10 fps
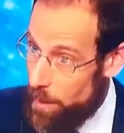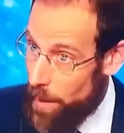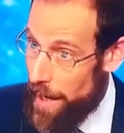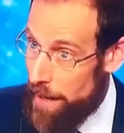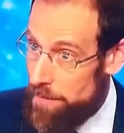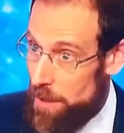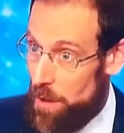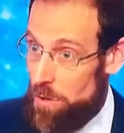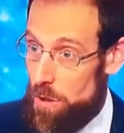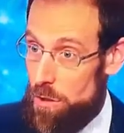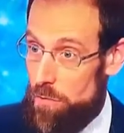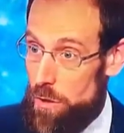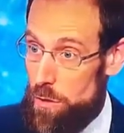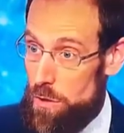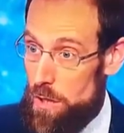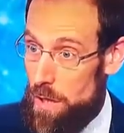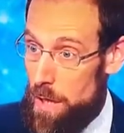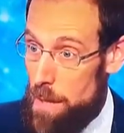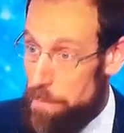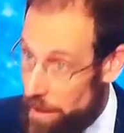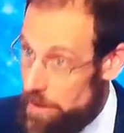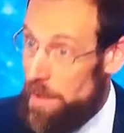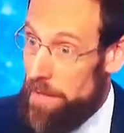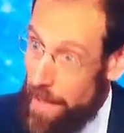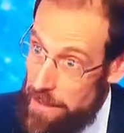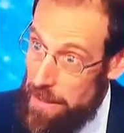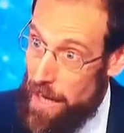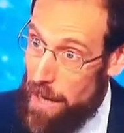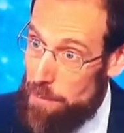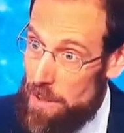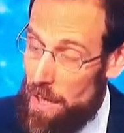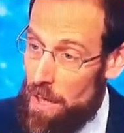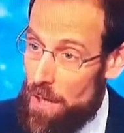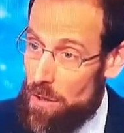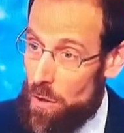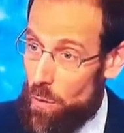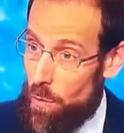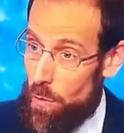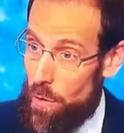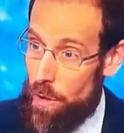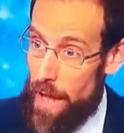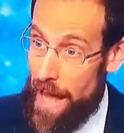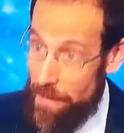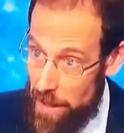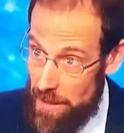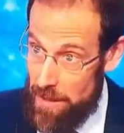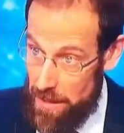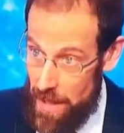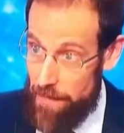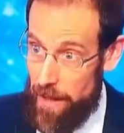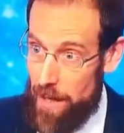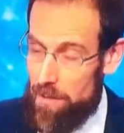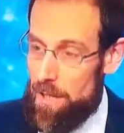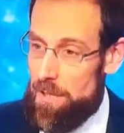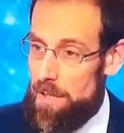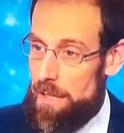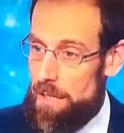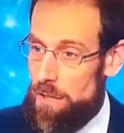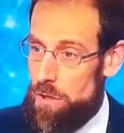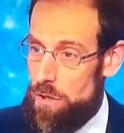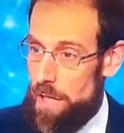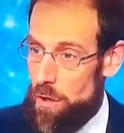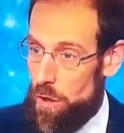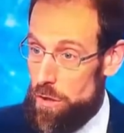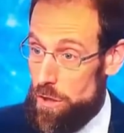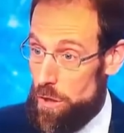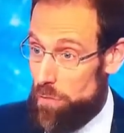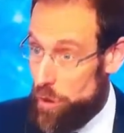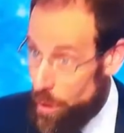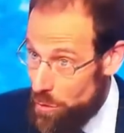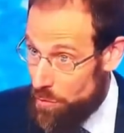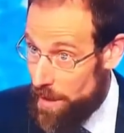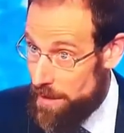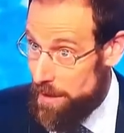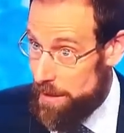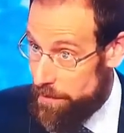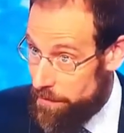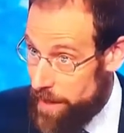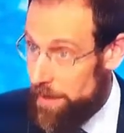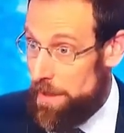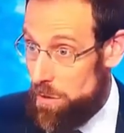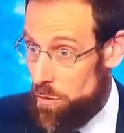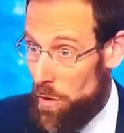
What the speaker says: heat waves, and also to reduce the melting of the ice caps. So the evidence, the scientific evidence, that these technologies could reduce risk is very